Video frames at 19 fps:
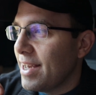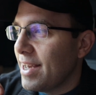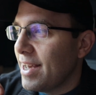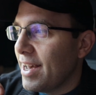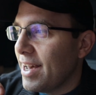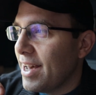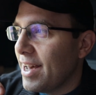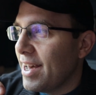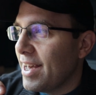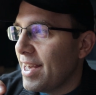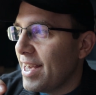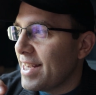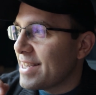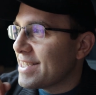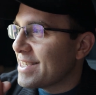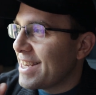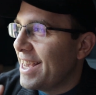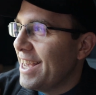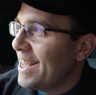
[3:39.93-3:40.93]

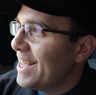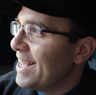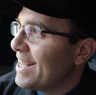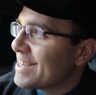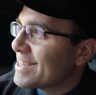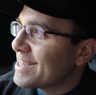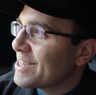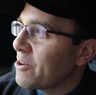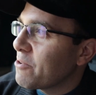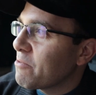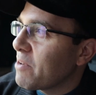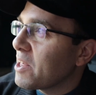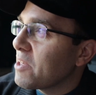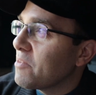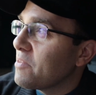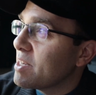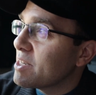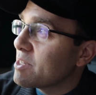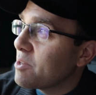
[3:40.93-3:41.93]
it's so
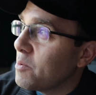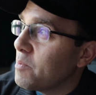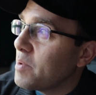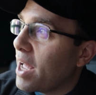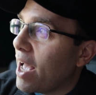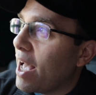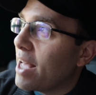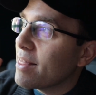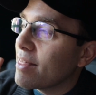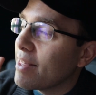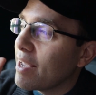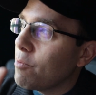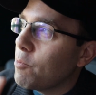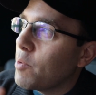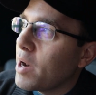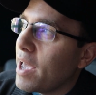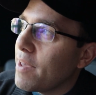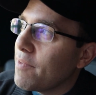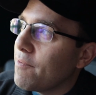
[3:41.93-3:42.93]
relevant. So, but
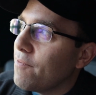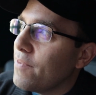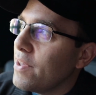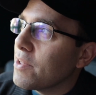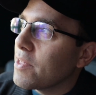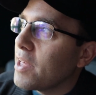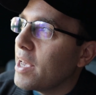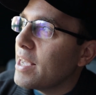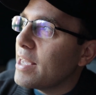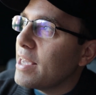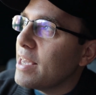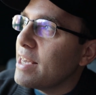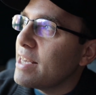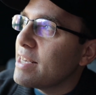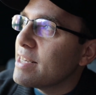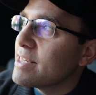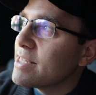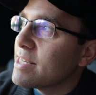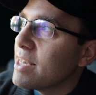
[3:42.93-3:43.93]
what I feel like
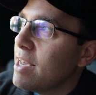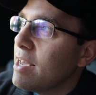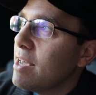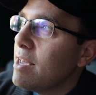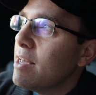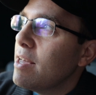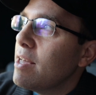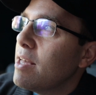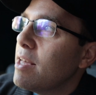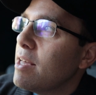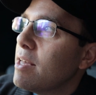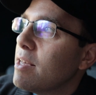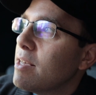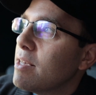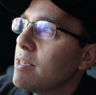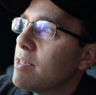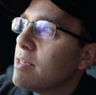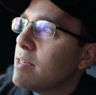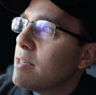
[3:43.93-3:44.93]
is
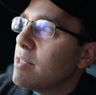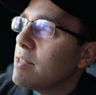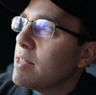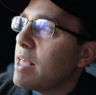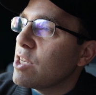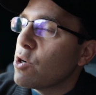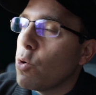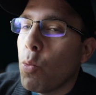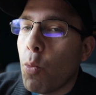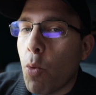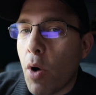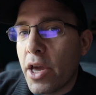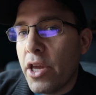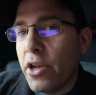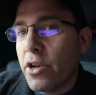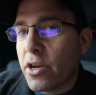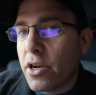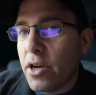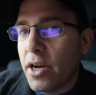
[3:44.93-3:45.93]
they don't want
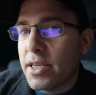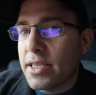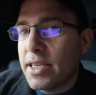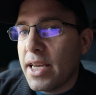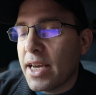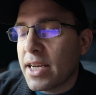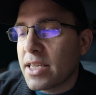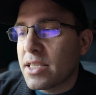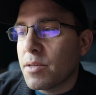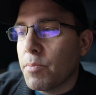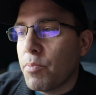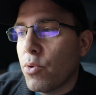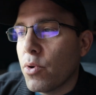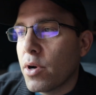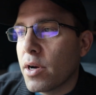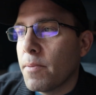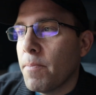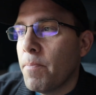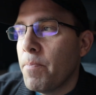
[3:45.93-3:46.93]
you to contact
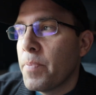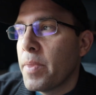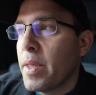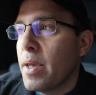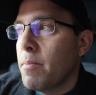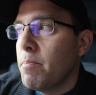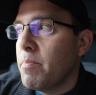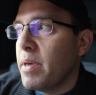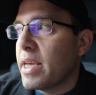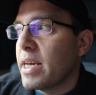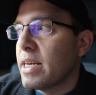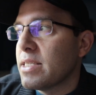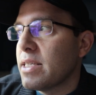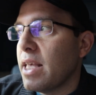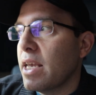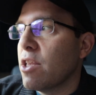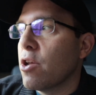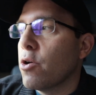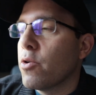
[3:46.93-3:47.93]
support because
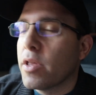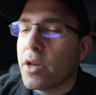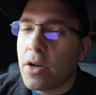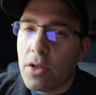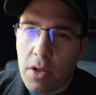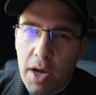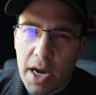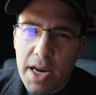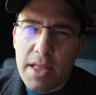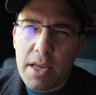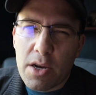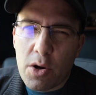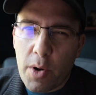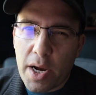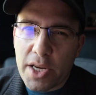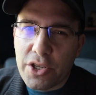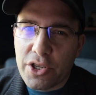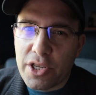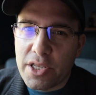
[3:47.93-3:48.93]
they know that a lot of the
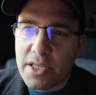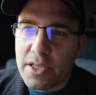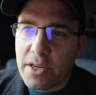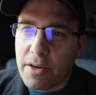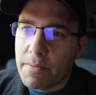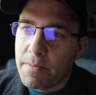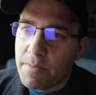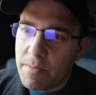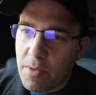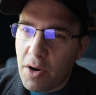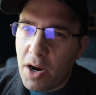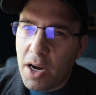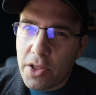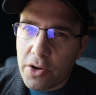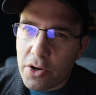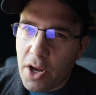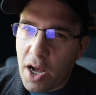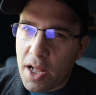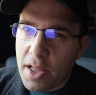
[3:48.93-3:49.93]
questions are on
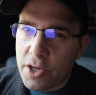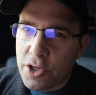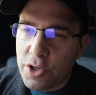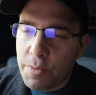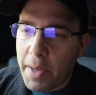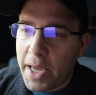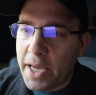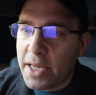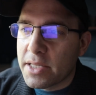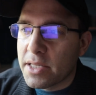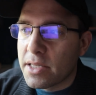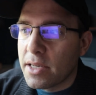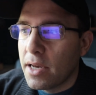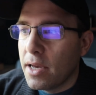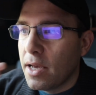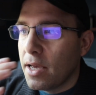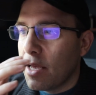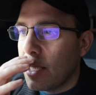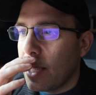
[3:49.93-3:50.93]
their knowledge base.
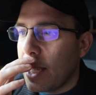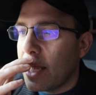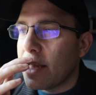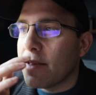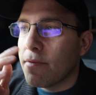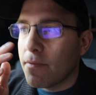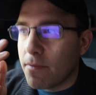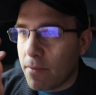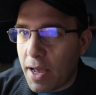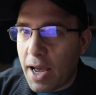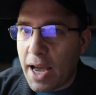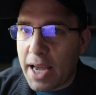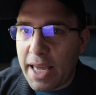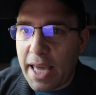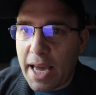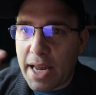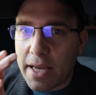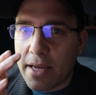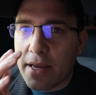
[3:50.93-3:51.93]
And I
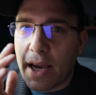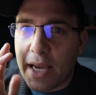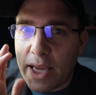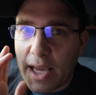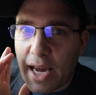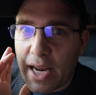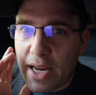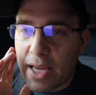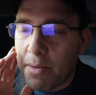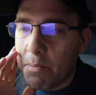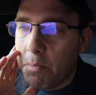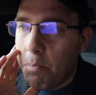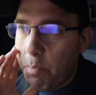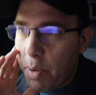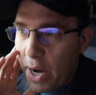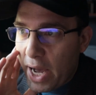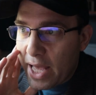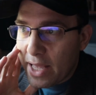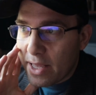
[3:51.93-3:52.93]
get it.
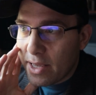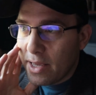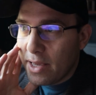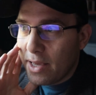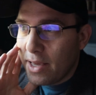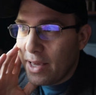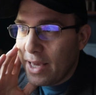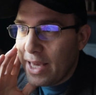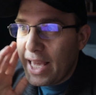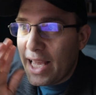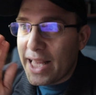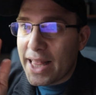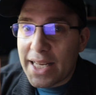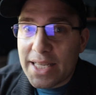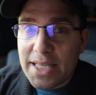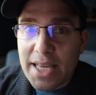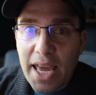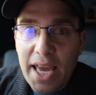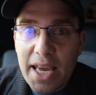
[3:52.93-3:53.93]
But in
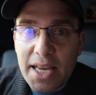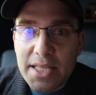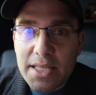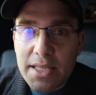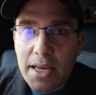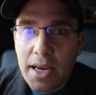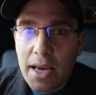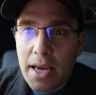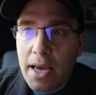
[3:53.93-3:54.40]
this case,